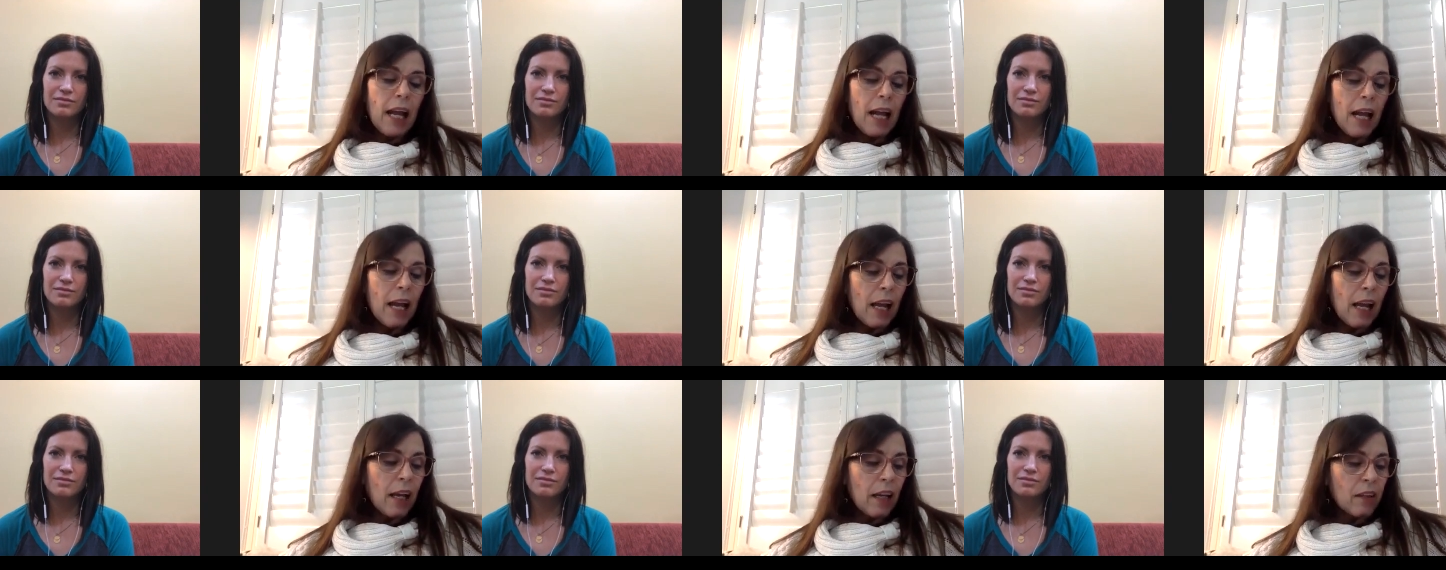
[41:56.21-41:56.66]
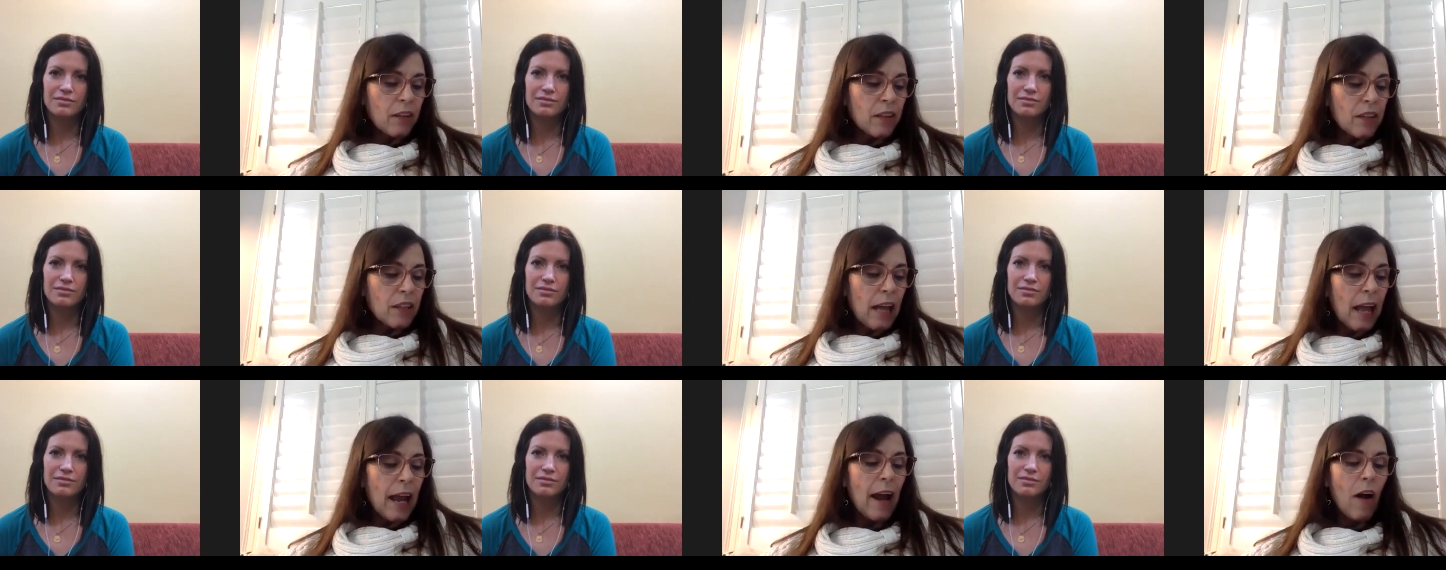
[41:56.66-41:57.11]

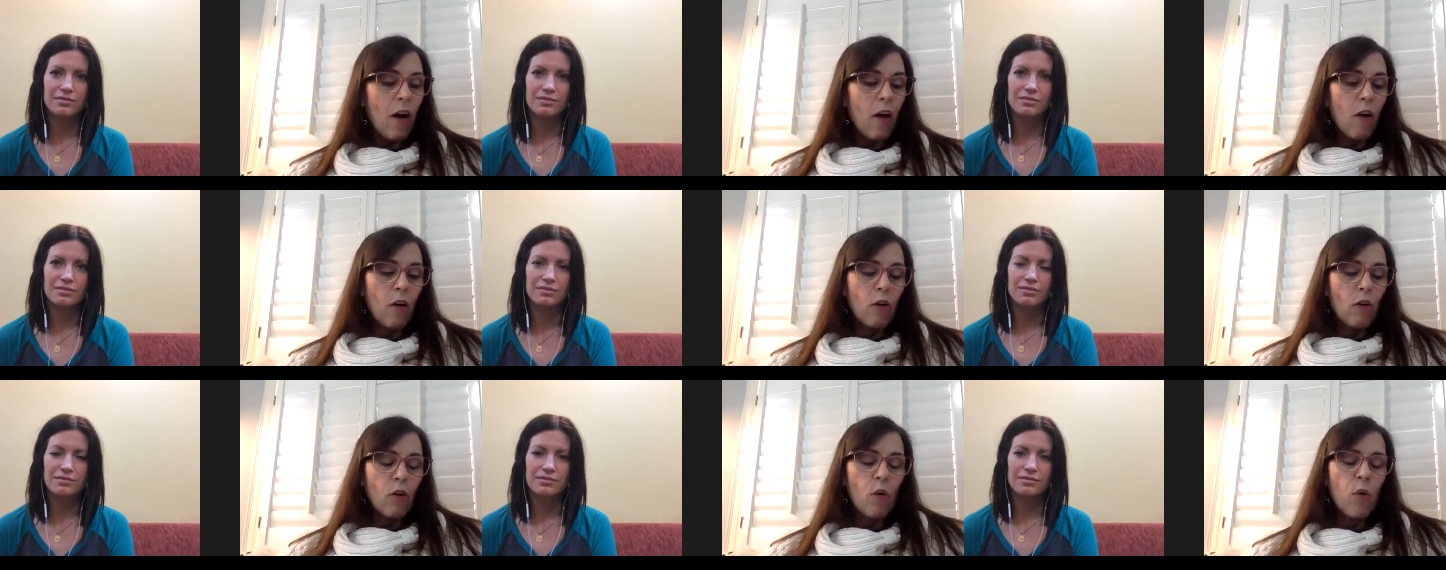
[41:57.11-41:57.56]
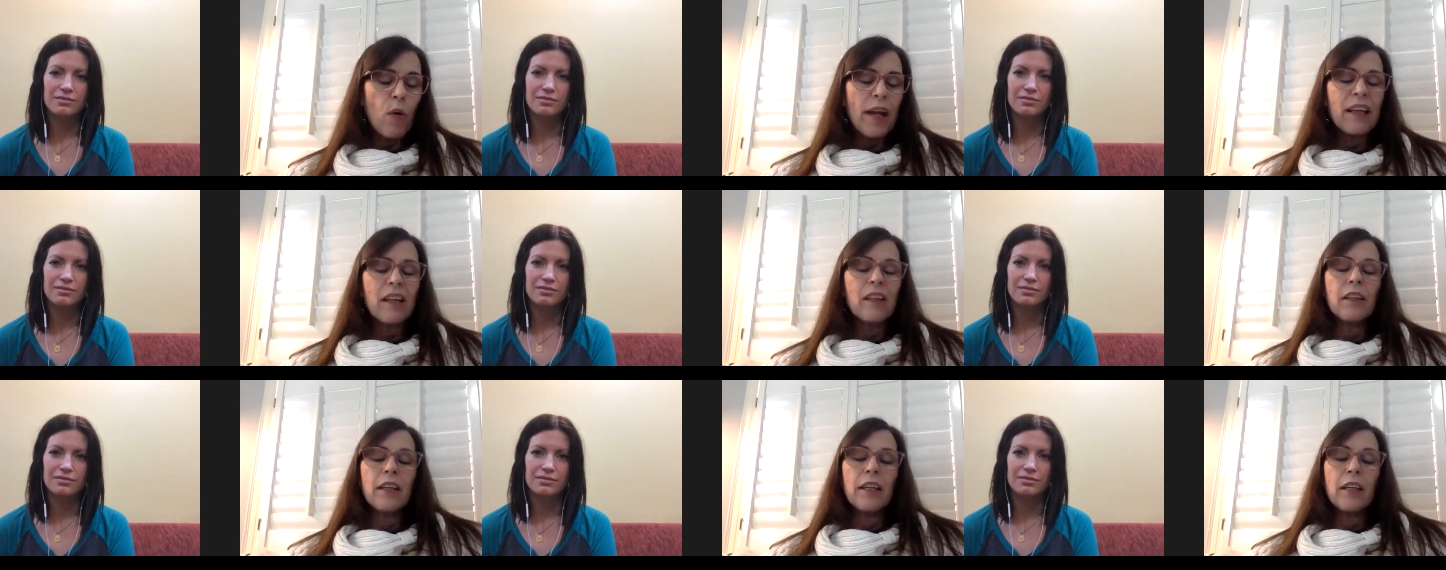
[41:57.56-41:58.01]
Speaker 1: and how
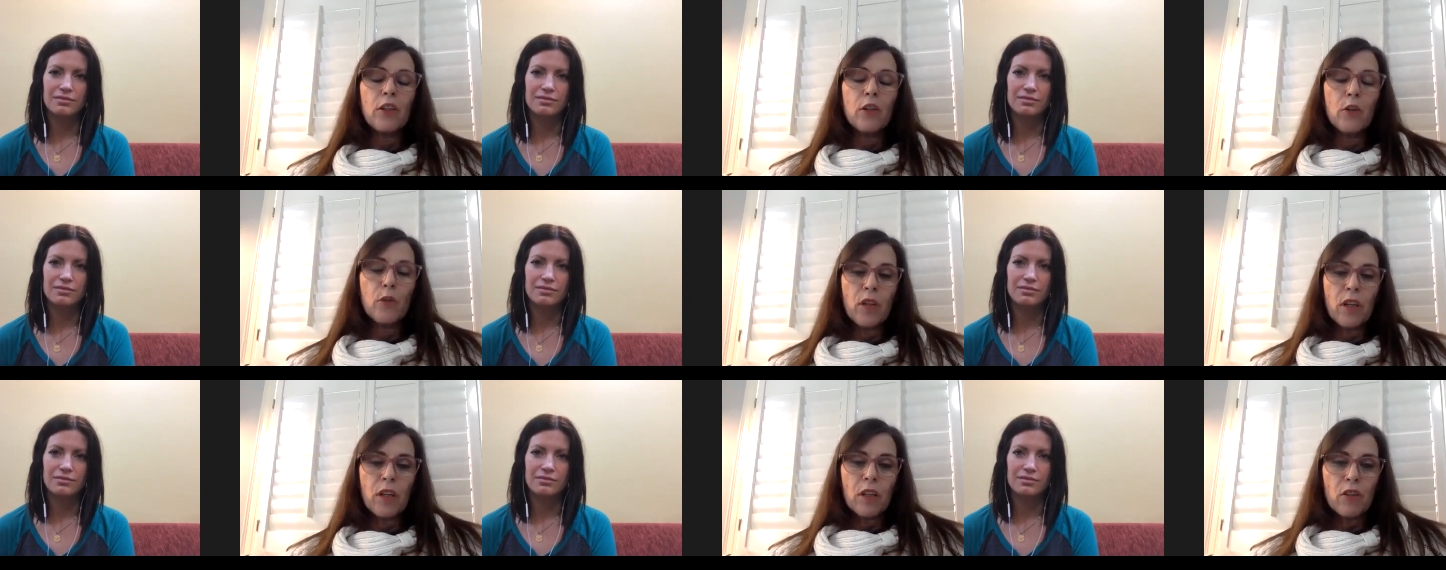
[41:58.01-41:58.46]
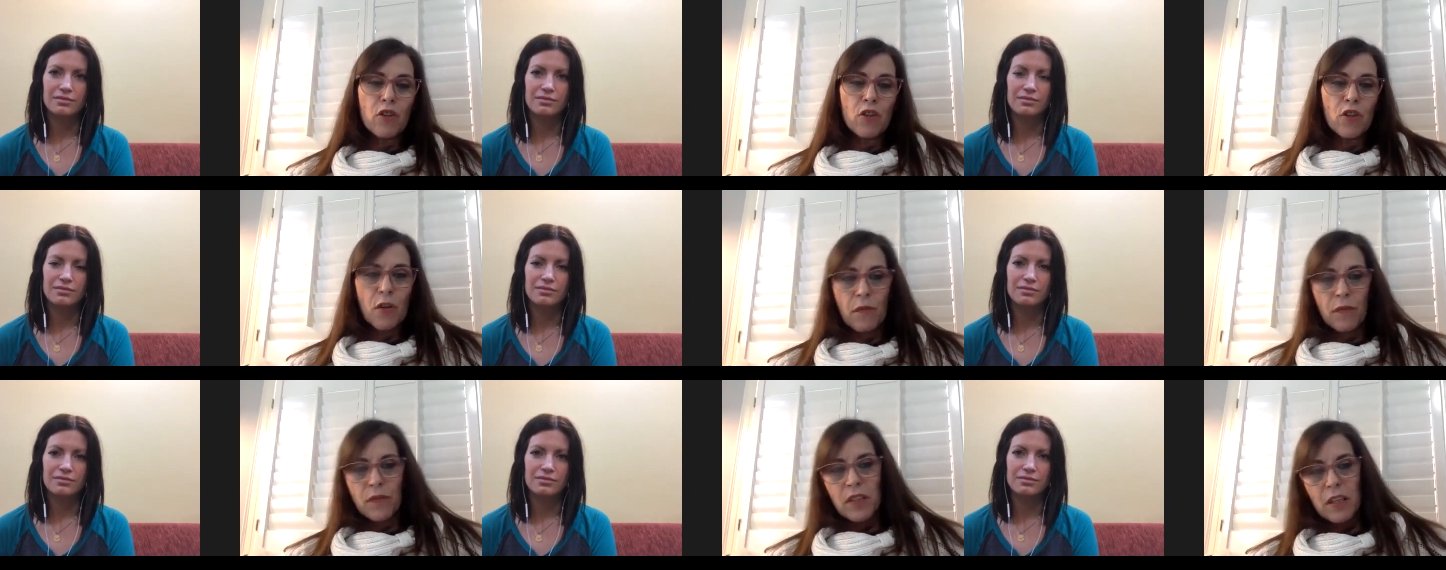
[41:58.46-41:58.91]
quickly you can
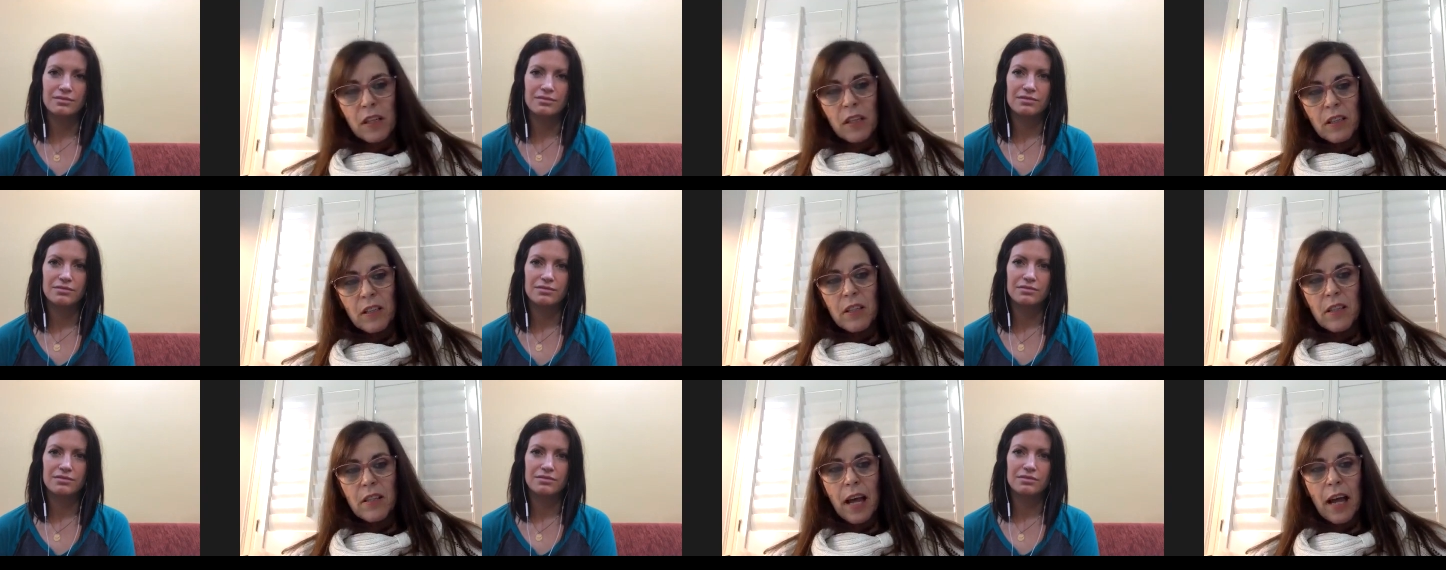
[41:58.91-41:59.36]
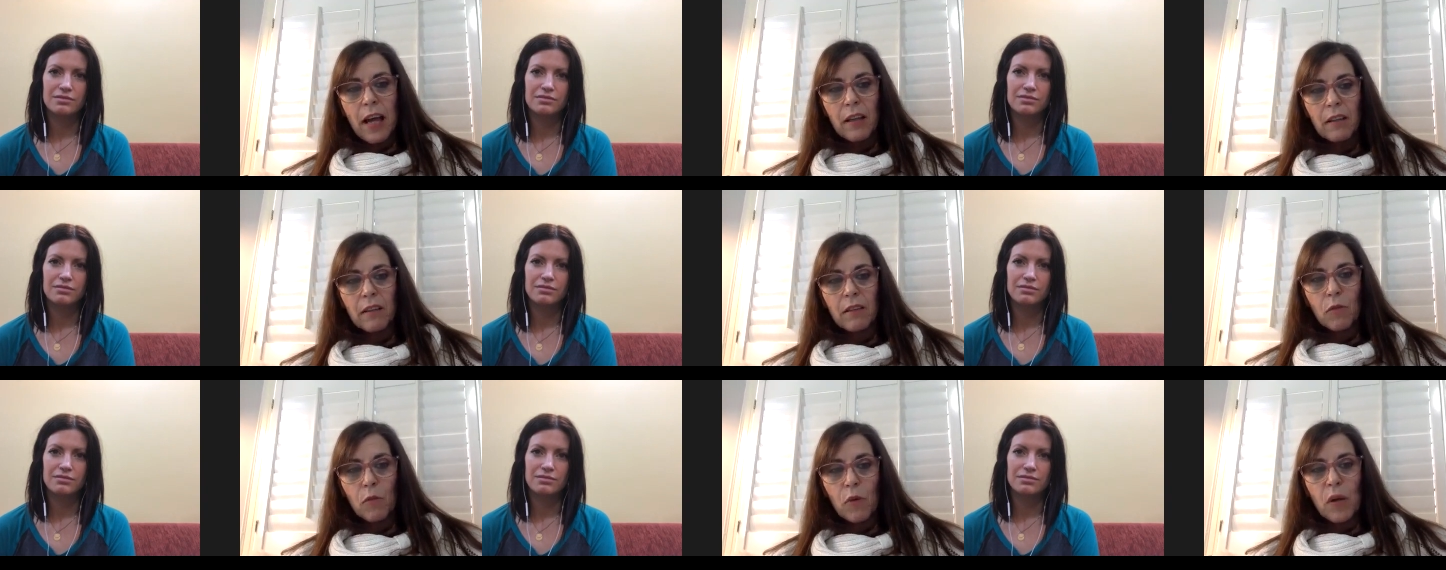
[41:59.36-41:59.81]
shift into that
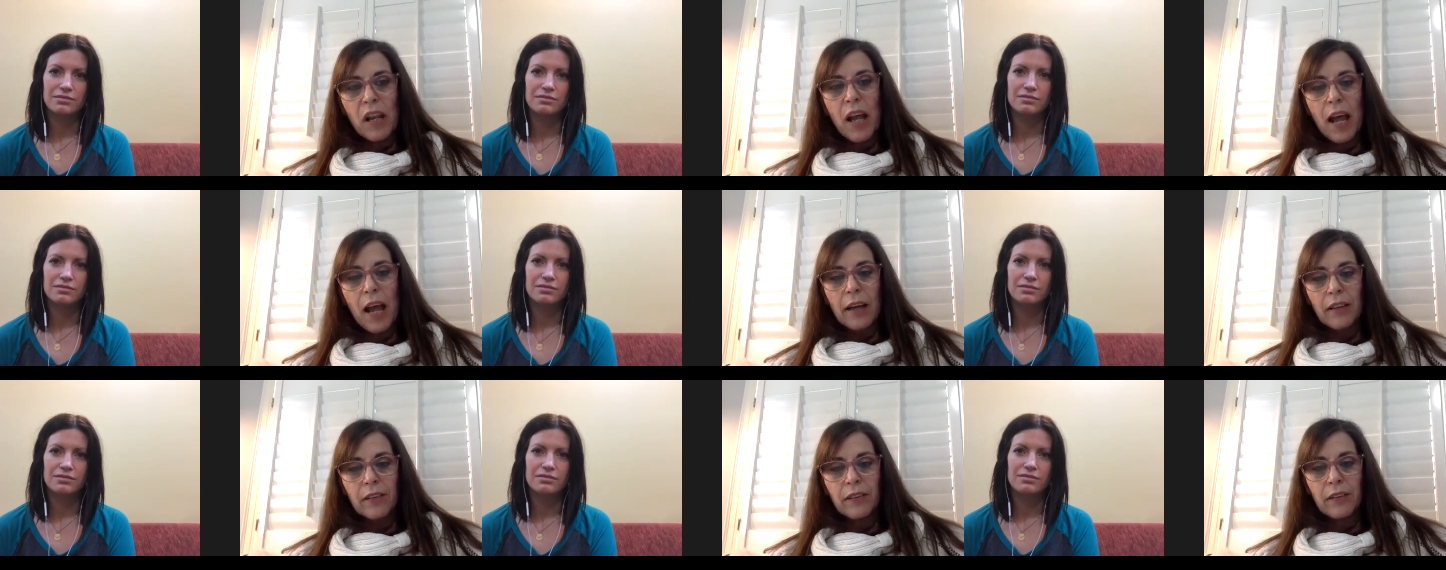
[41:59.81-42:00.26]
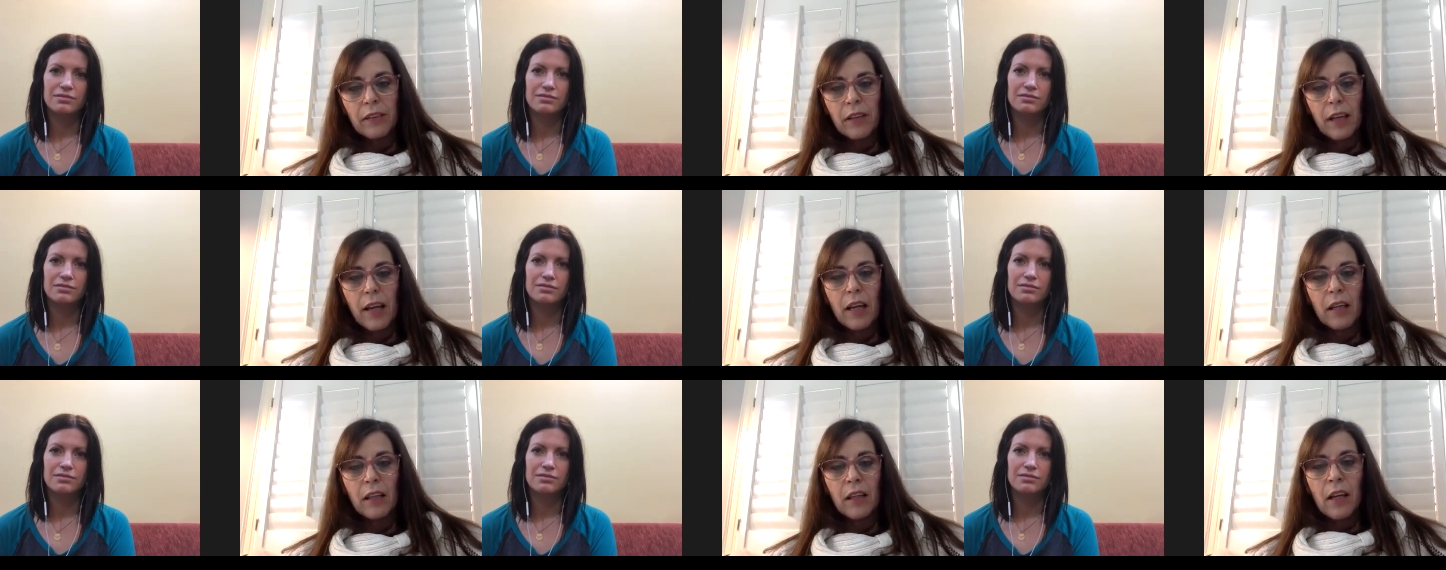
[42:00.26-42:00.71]
relaxed
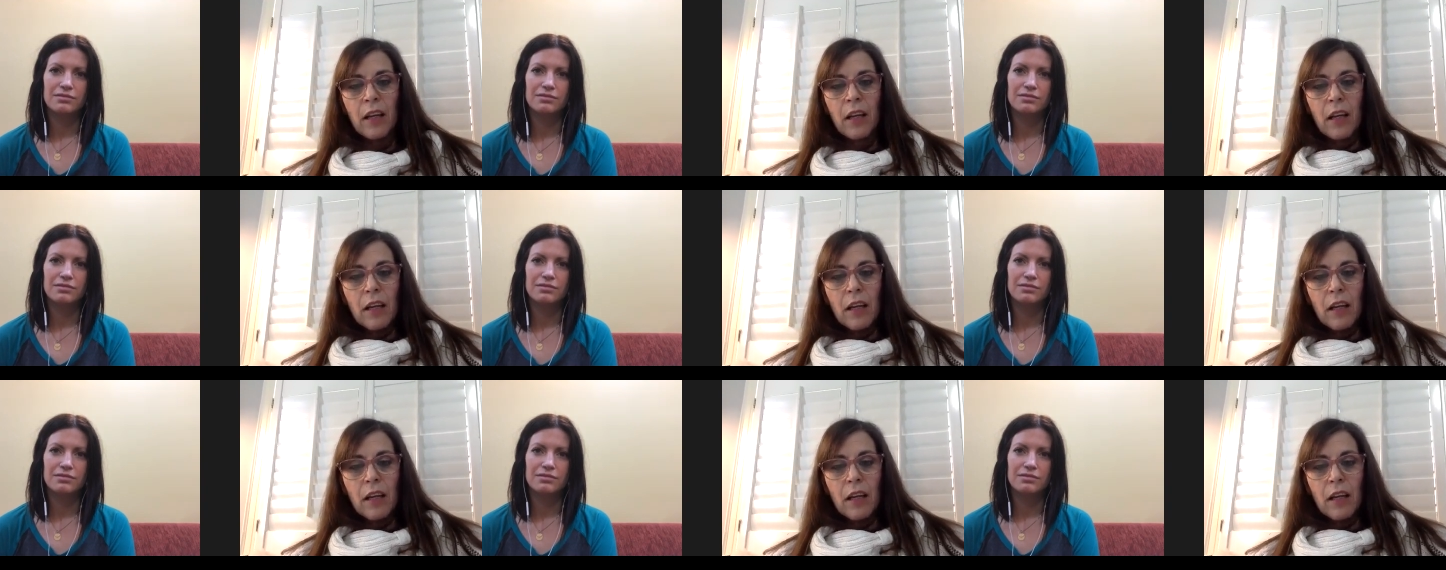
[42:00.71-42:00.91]
state